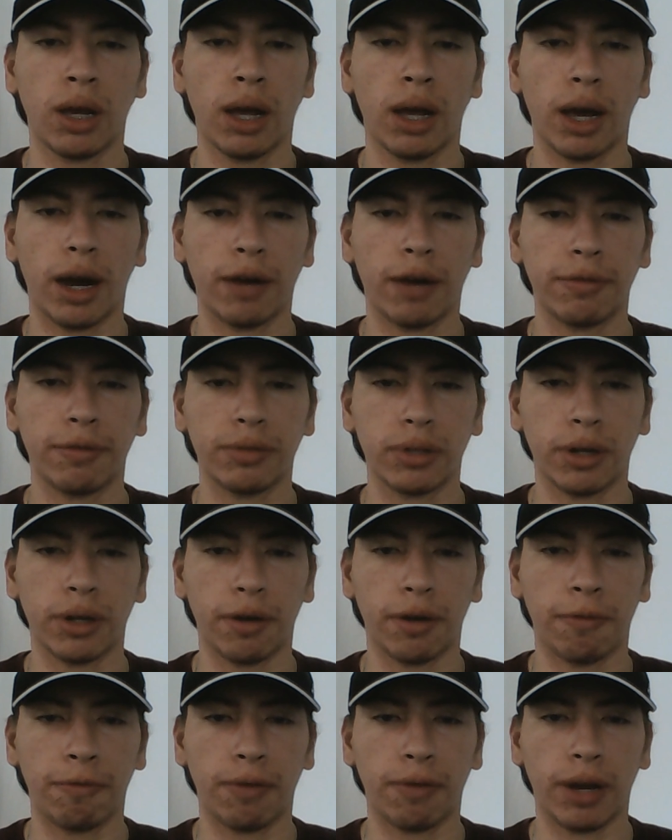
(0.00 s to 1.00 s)
After
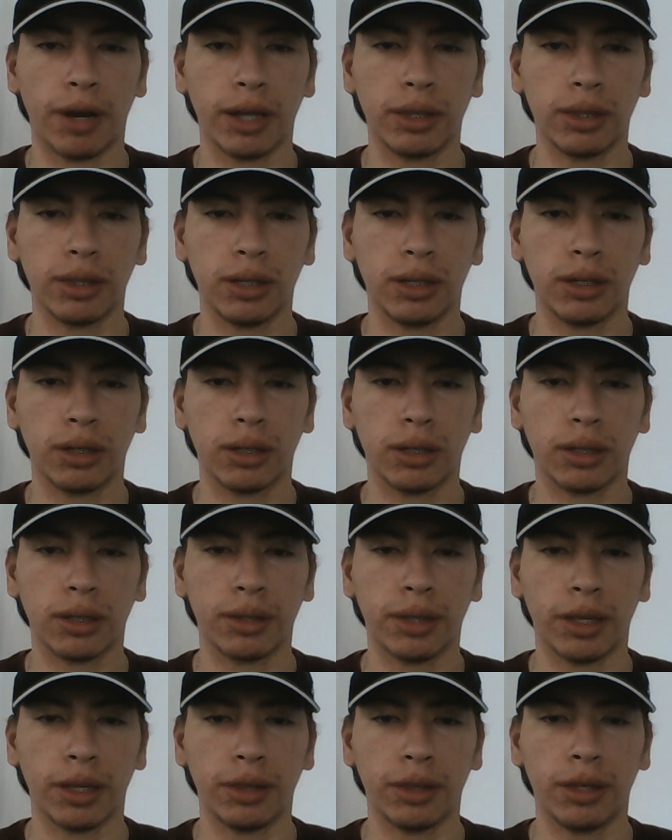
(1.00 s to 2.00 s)
finding
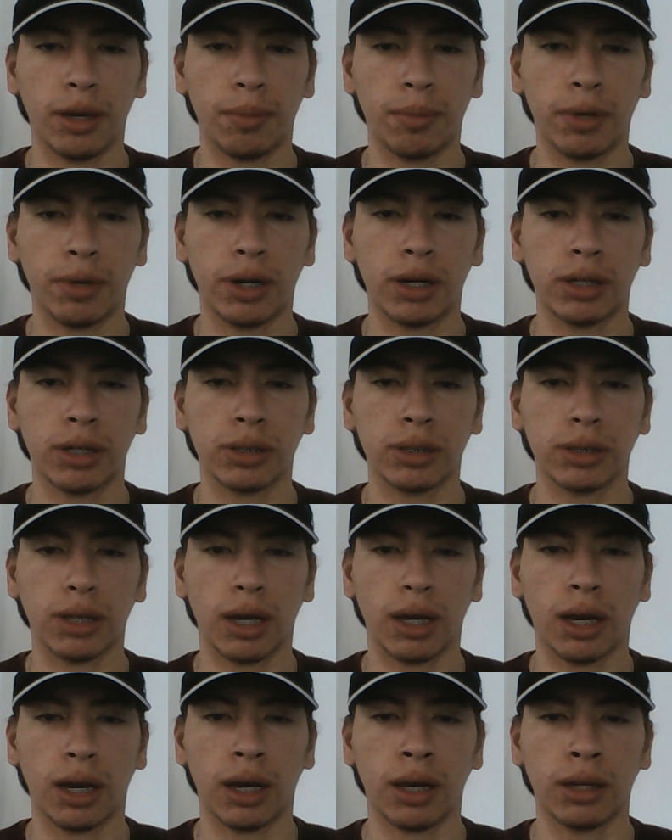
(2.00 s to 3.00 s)
the diameters
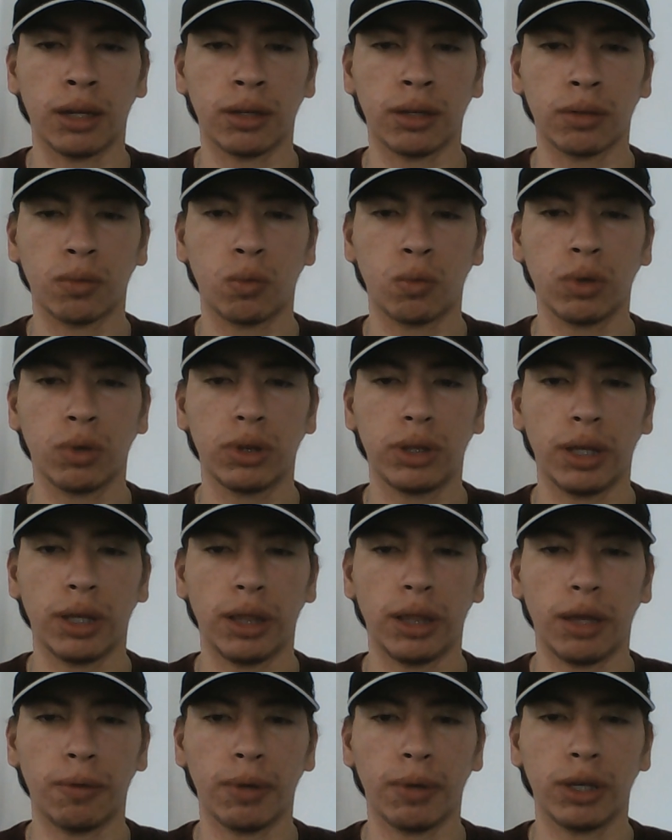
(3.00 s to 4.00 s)
and with the
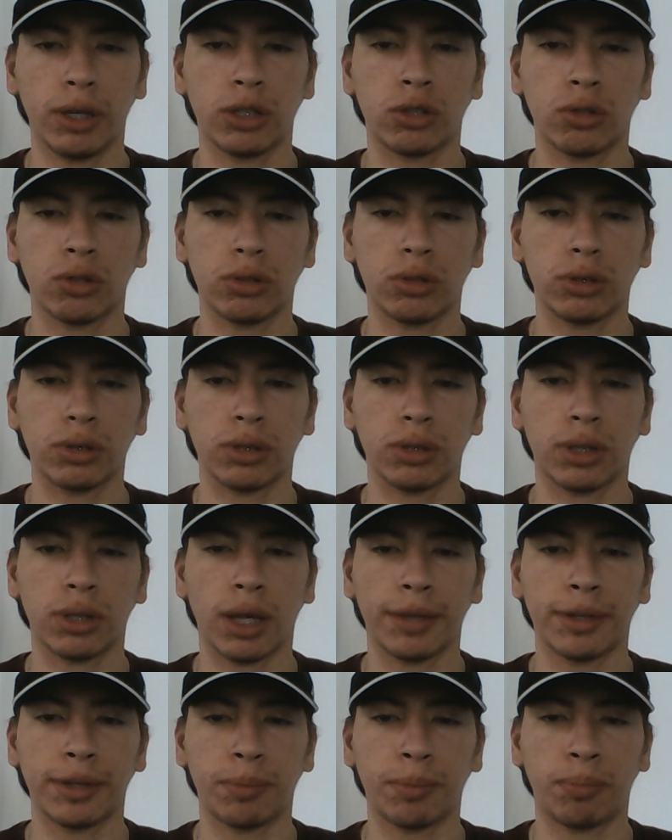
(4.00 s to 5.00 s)
elevations that
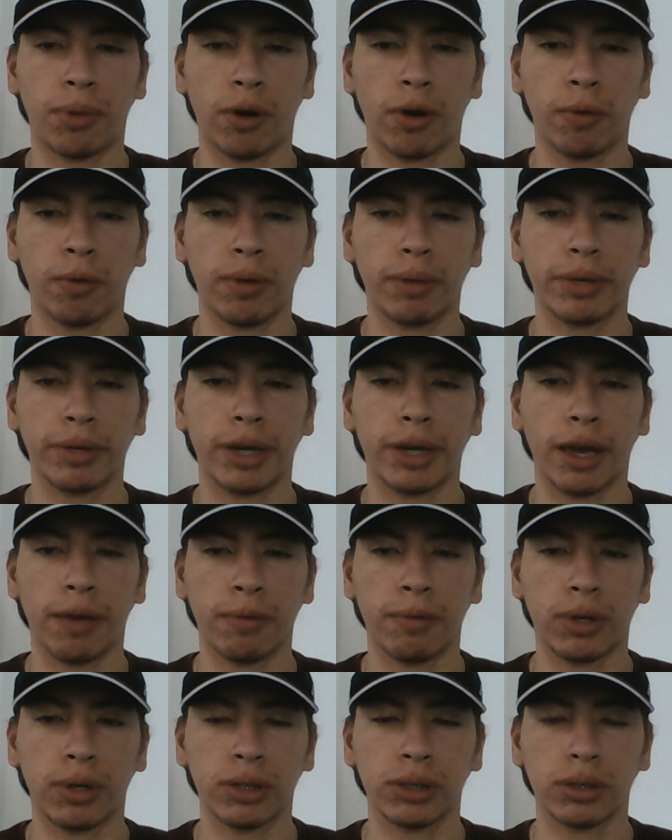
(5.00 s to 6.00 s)
the problem gave
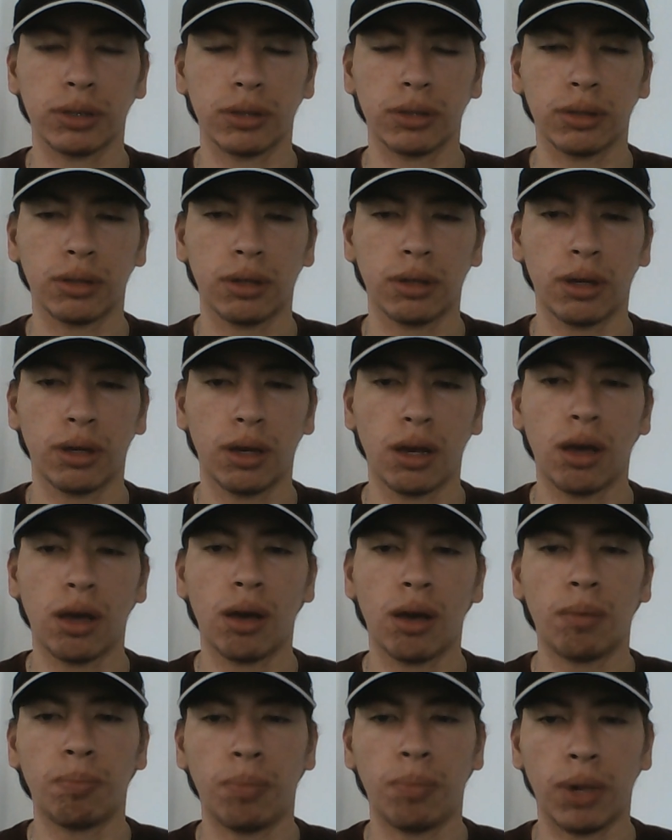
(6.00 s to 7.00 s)
us,
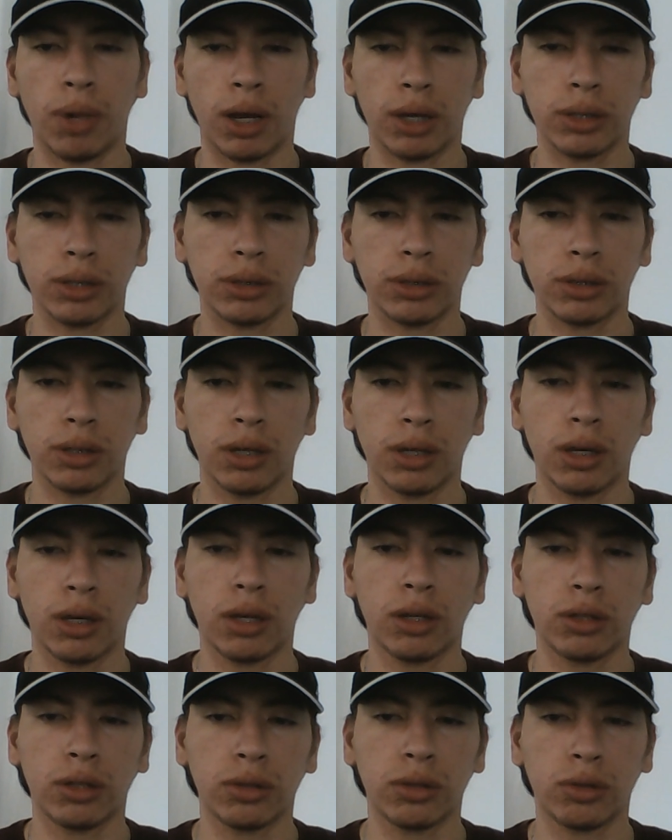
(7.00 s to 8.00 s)
plus
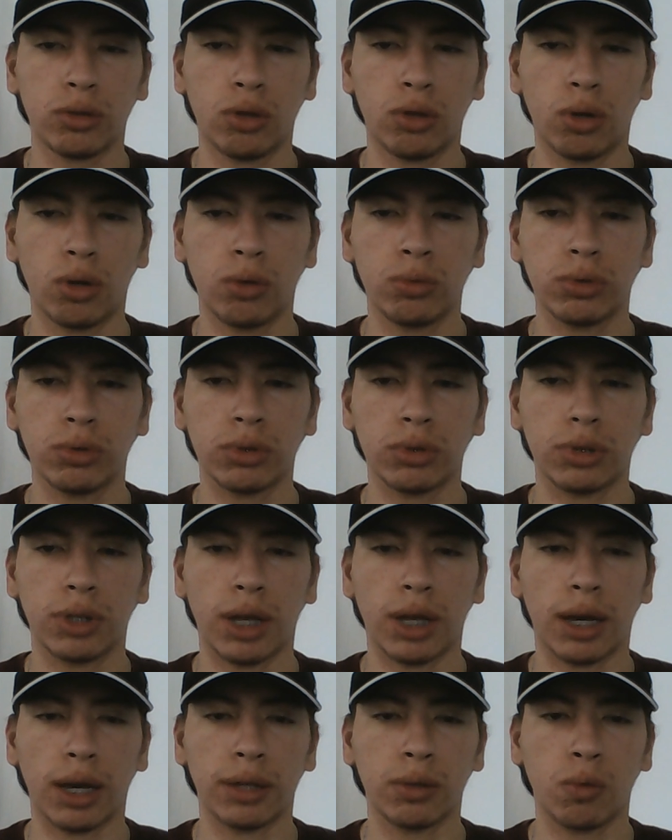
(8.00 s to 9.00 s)
those
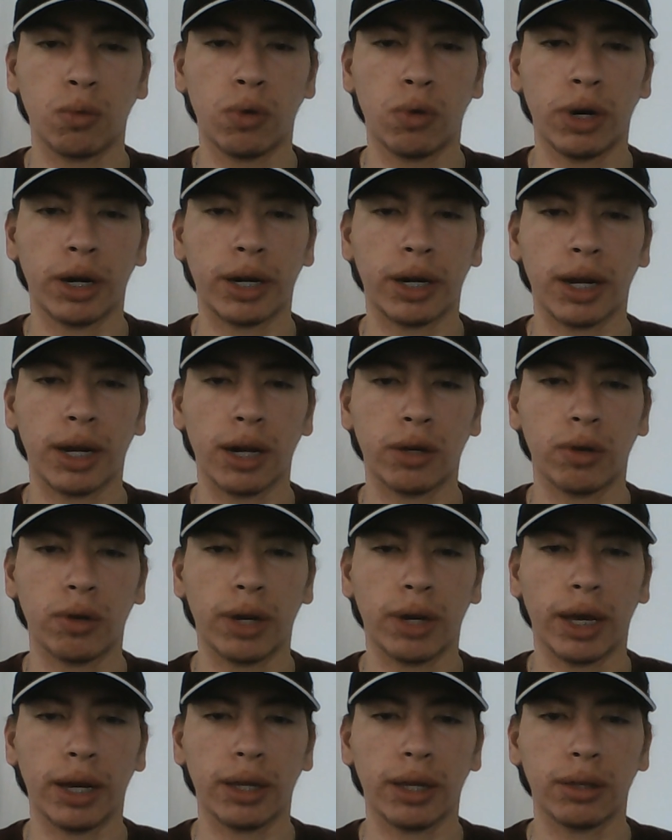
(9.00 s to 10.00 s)
that were
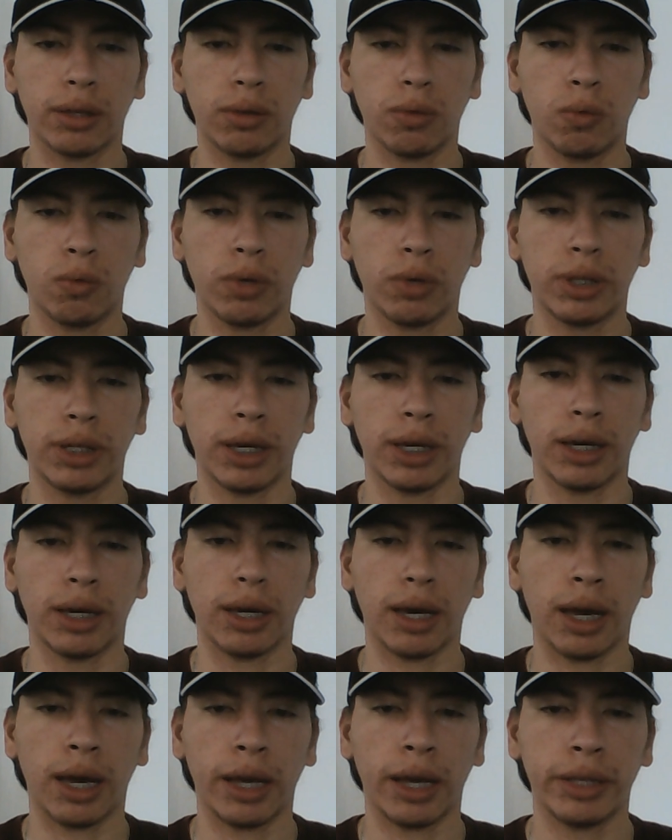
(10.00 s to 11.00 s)
calculated with the
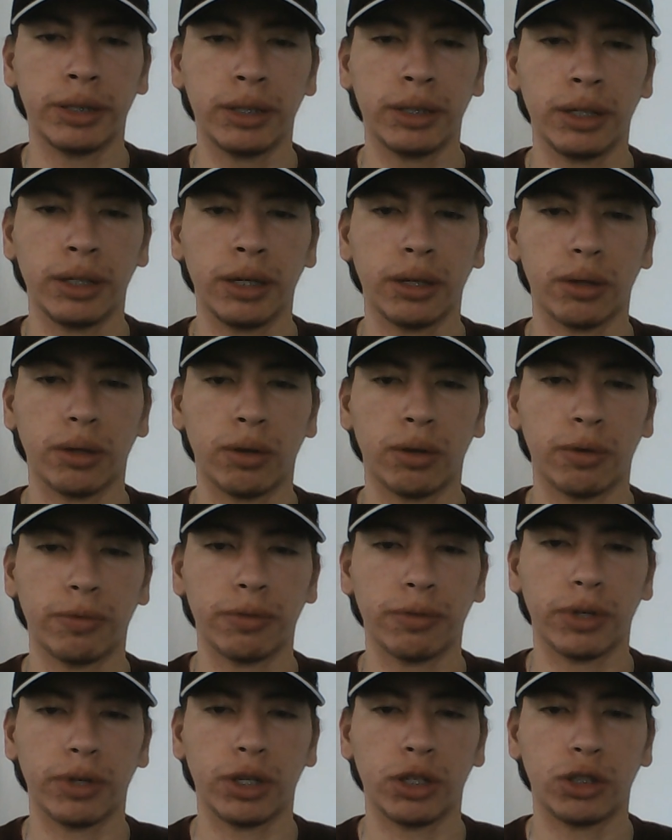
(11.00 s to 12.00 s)
ID of
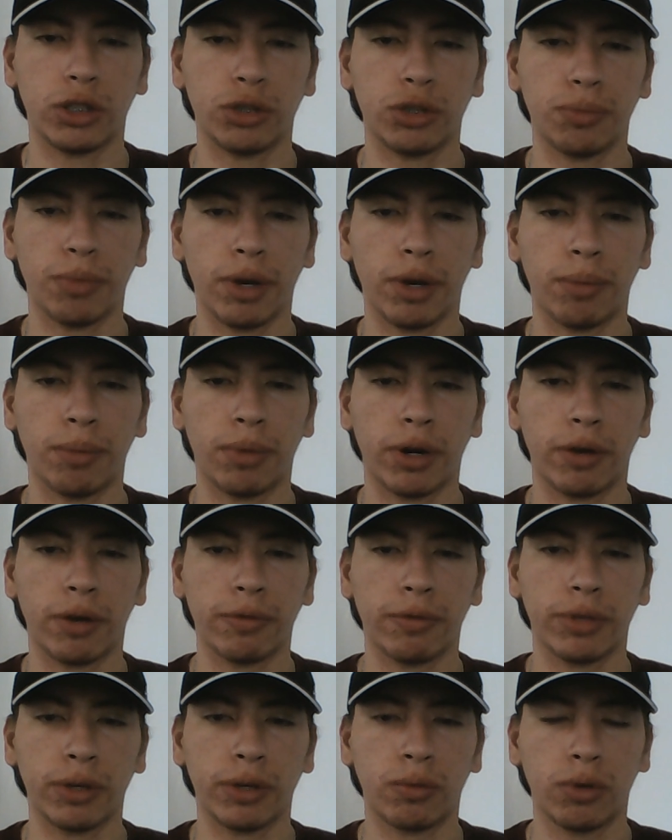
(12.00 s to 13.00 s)
each member of
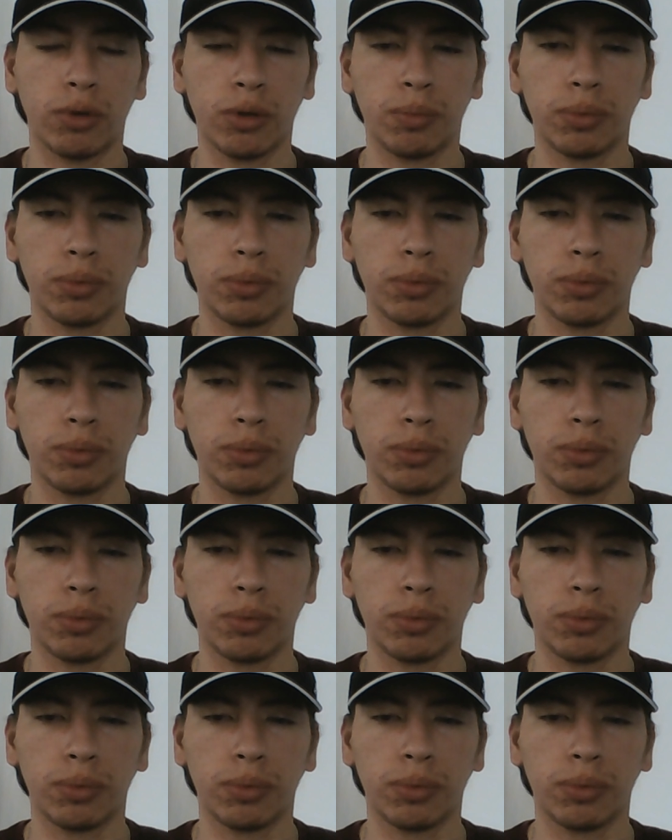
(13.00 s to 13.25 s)
the group,